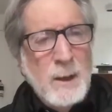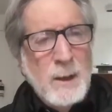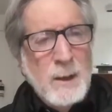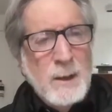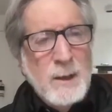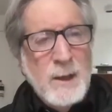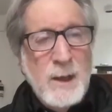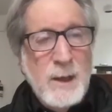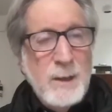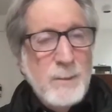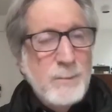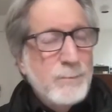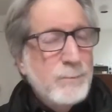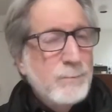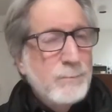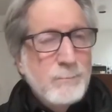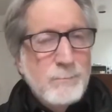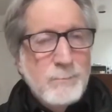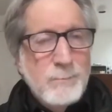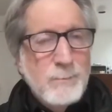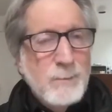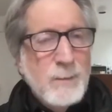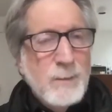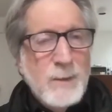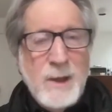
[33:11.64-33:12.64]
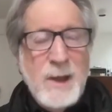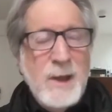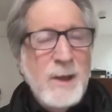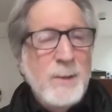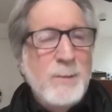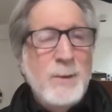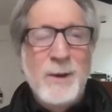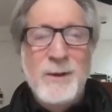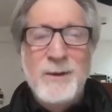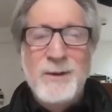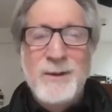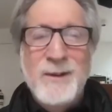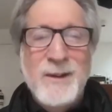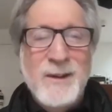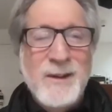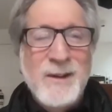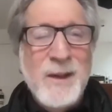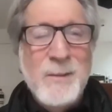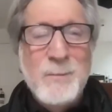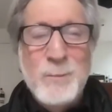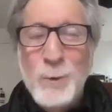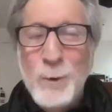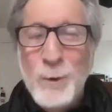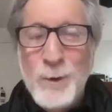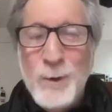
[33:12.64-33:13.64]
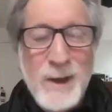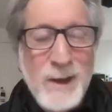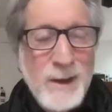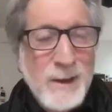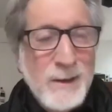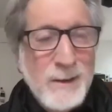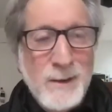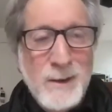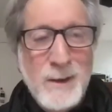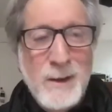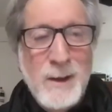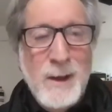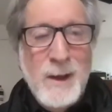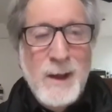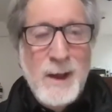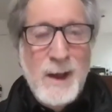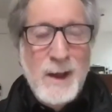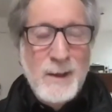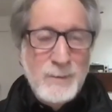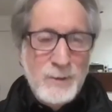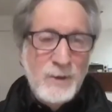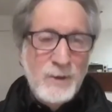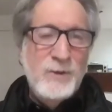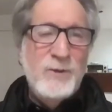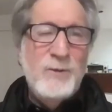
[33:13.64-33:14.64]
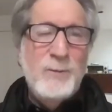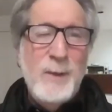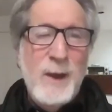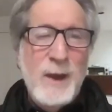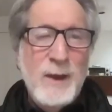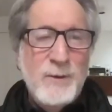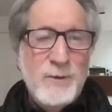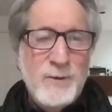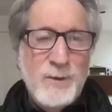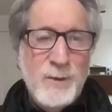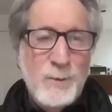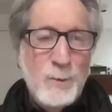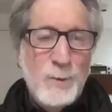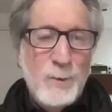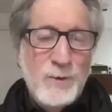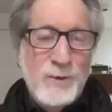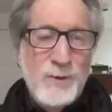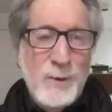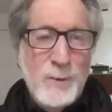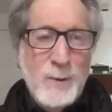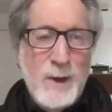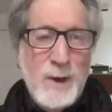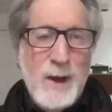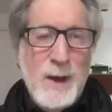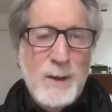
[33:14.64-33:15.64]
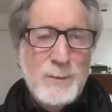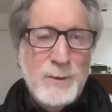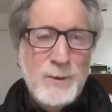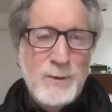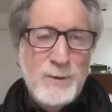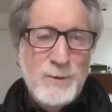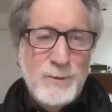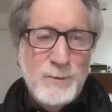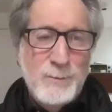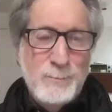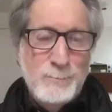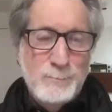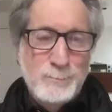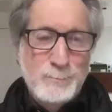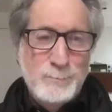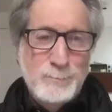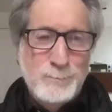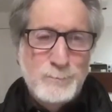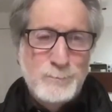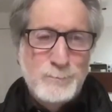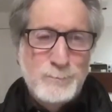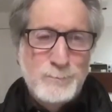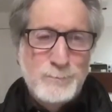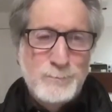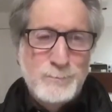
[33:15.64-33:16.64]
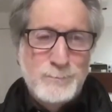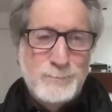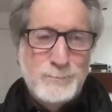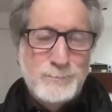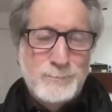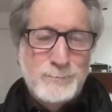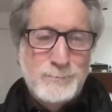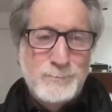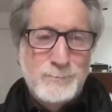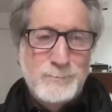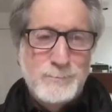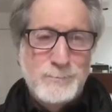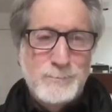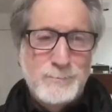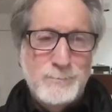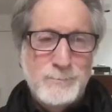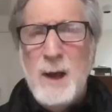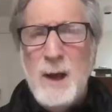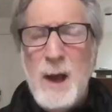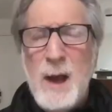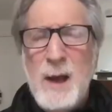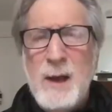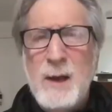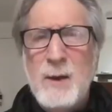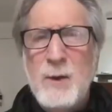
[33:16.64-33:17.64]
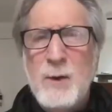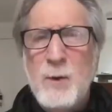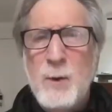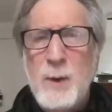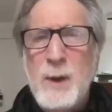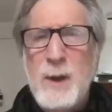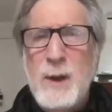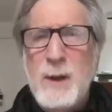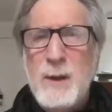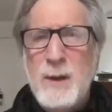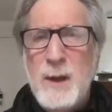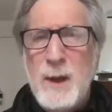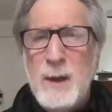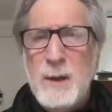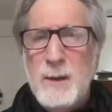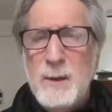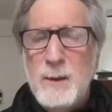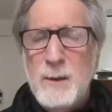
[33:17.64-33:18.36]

keep looking at this space, and we'll see what happens. I agree that